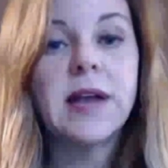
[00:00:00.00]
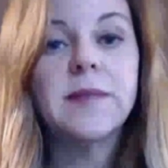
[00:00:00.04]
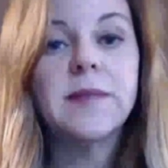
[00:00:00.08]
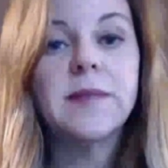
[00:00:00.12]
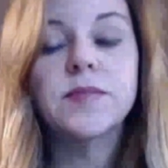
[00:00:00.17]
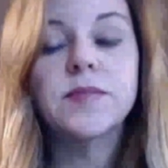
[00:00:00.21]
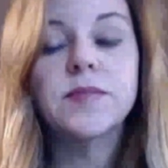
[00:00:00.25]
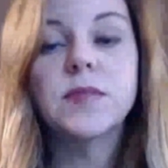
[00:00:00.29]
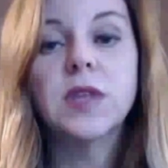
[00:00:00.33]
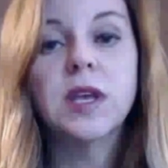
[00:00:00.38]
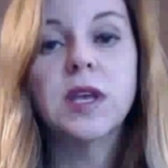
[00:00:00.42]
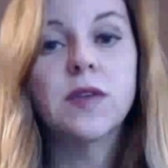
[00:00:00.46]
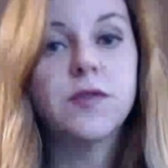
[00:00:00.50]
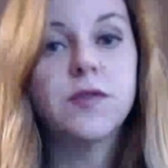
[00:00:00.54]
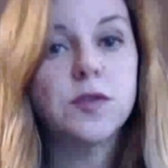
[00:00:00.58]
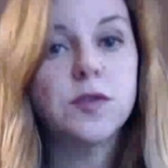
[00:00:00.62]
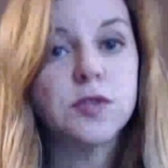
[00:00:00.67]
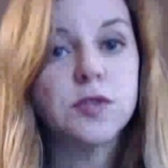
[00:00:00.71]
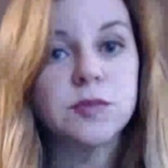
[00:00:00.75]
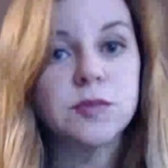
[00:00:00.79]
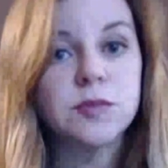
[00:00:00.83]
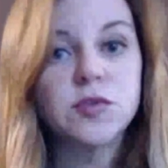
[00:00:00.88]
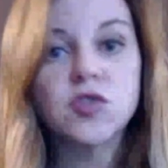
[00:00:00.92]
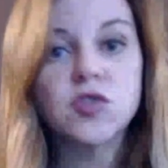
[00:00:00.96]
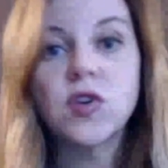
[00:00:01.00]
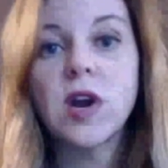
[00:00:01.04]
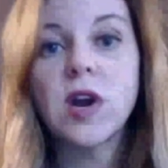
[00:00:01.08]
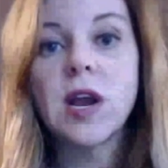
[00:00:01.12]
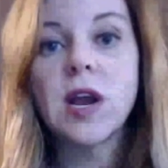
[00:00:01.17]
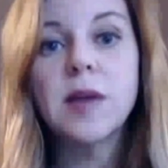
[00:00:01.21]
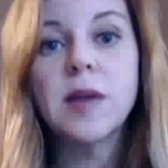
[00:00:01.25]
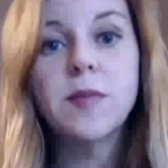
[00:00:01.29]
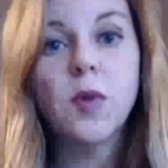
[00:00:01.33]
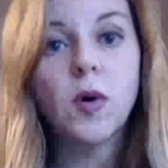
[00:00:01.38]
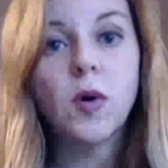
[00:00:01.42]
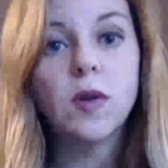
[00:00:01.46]
If you subscribe, all
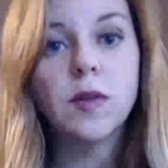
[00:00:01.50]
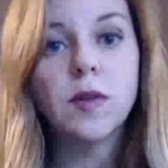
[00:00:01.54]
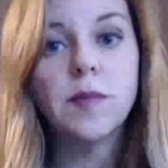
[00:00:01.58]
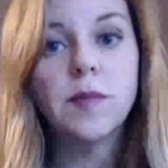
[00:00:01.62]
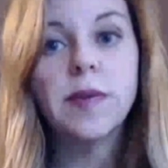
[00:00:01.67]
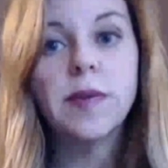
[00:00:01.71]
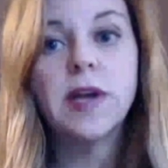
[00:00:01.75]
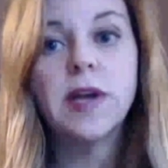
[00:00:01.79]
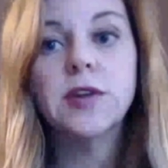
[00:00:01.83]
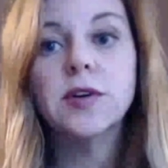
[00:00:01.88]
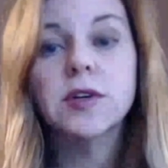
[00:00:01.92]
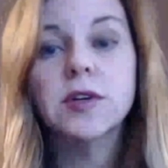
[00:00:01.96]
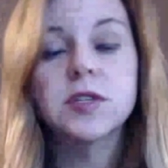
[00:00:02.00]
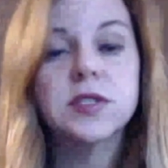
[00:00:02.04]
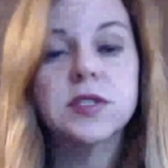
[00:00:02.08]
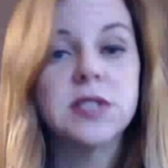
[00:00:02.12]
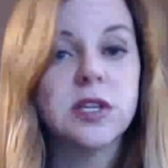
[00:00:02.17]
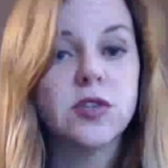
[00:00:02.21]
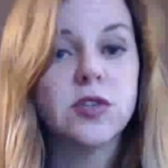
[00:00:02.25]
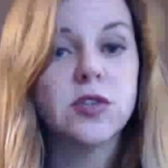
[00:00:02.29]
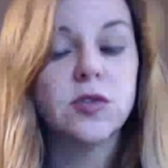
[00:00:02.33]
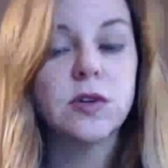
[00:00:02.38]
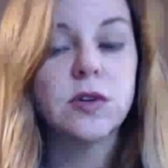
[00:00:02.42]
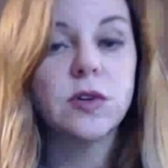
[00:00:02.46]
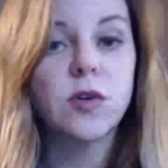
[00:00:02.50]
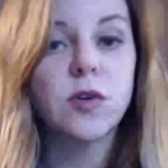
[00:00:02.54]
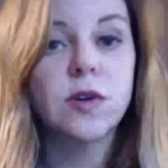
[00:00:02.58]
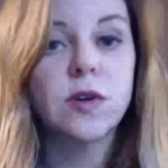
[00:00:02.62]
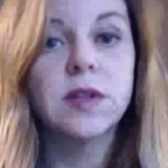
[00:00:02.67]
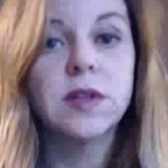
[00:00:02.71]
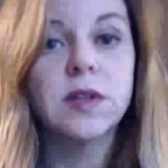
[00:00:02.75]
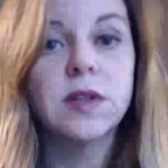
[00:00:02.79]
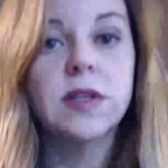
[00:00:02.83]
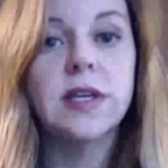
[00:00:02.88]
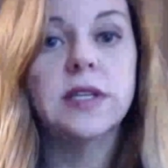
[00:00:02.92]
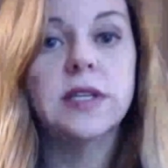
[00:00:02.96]
the better, because then you'll get all the
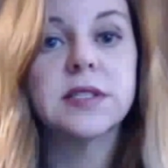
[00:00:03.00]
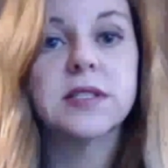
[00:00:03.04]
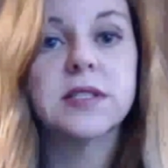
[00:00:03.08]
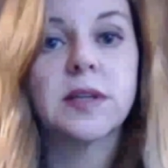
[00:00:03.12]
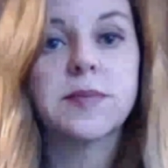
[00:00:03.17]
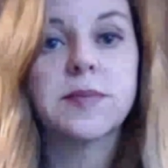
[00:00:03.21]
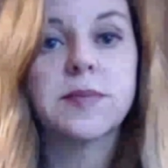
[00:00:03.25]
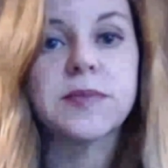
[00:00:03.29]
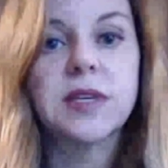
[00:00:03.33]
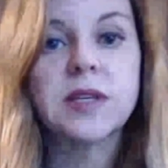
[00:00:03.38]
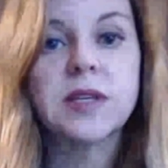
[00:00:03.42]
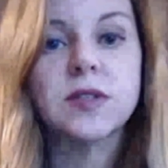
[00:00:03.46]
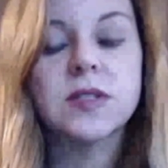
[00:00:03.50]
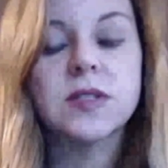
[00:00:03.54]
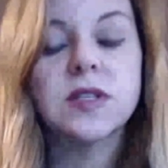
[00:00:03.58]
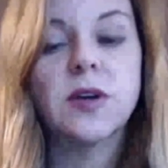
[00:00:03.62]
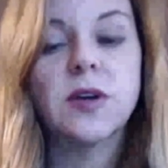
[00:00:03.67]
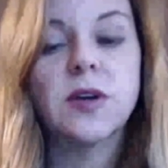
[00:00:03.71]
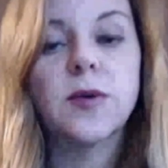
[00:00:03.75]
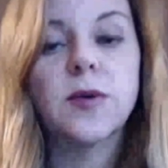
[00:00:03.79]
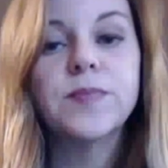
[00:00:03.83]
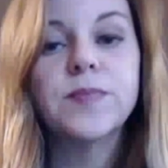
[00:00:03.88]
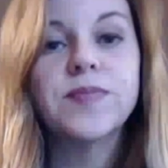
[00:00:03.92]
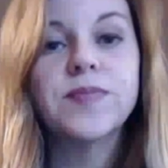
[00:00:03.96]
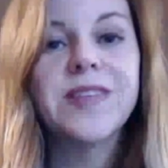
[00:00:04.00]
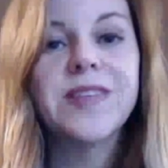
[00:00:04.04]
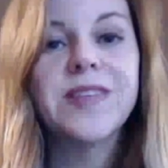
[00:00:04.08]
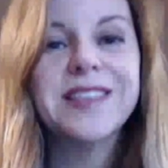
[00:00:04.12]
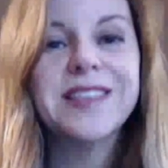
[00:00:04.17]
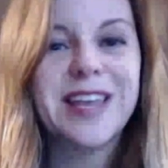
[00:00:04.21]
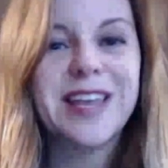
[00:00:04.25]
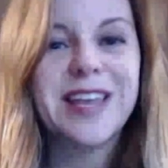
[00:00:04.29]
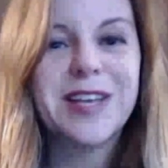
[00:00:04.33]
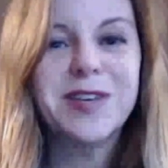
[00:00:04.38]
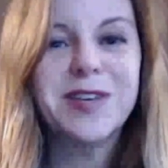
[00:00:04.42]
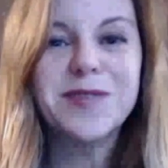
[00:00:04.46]
latest updates. So thank you
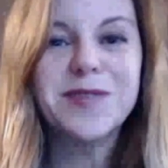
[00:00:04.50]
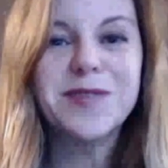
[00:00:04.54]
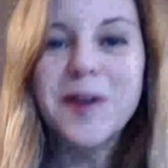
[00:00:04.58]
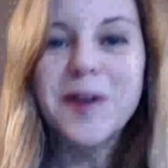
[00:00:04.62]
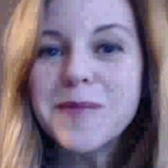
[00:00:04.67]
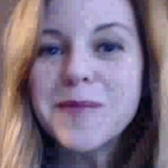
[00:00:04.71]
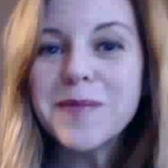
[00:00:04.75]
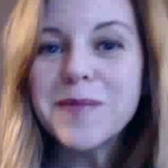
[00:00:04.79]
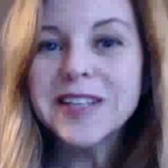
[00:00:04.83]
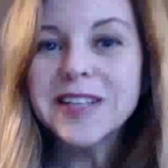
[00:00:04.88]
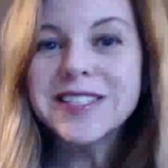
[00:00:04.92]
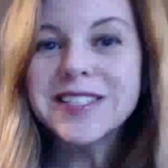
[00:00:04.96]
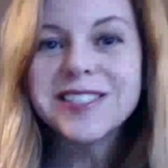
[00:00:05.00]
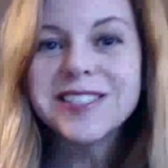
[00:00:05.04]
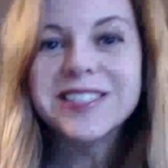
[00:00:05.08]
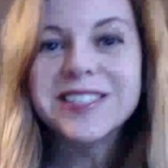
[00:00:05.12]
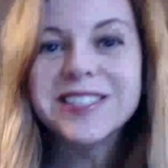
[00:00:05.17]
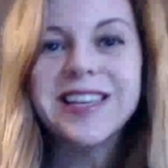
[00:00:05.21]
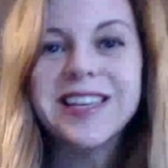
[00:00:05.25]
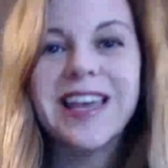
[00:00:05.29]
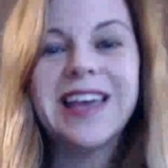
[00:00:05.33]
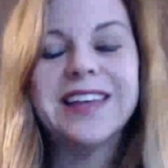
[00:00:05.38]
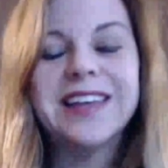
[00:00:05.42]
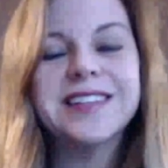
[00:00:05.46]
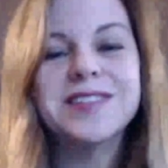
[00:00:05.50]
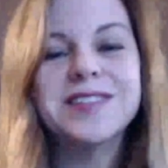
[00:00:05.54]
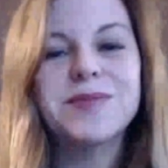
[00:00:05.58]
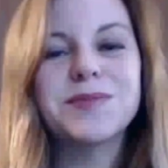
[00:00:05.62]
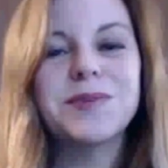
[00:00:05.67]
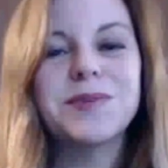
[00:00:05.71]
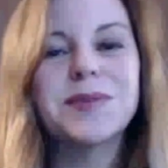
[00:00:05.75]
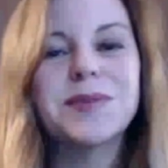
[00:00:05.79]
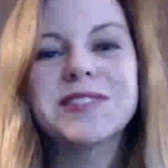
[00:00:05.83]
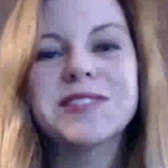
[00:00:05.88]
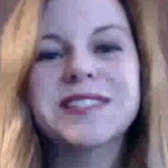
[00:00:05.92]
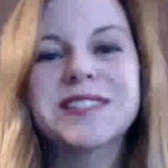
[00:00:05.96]
very much, and we will see
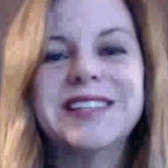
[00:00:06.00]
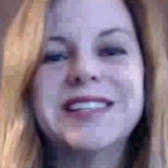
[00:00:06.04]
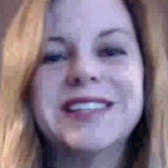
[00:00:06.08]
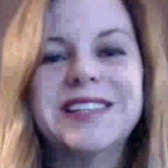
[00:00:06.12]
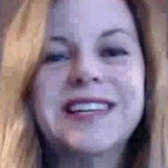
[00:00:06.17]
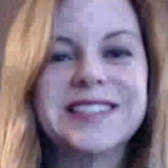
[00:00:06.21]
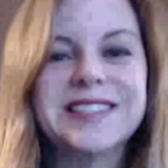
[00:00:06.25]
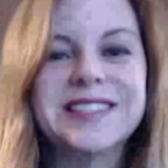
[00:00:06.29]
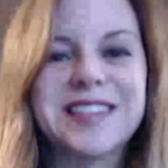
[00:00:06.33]
you next time.